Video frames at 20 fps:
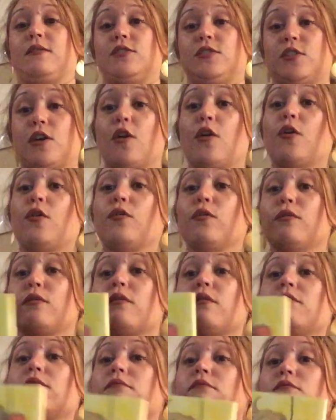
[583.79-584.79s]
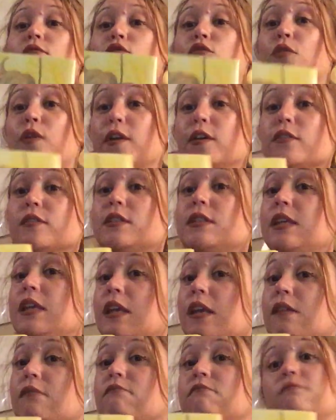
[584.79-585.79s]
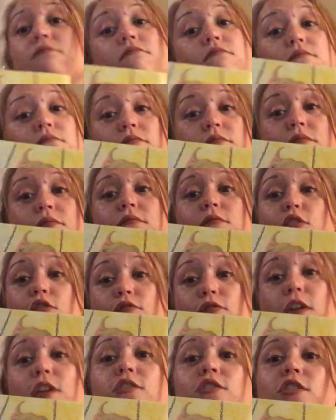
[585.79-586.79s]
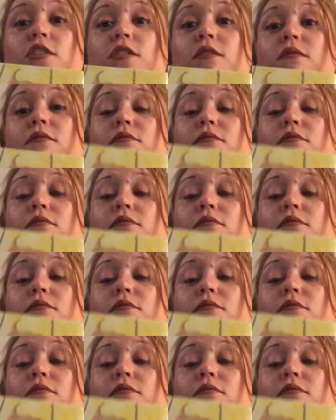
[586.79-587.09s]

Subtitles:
So loyalty, their friendship,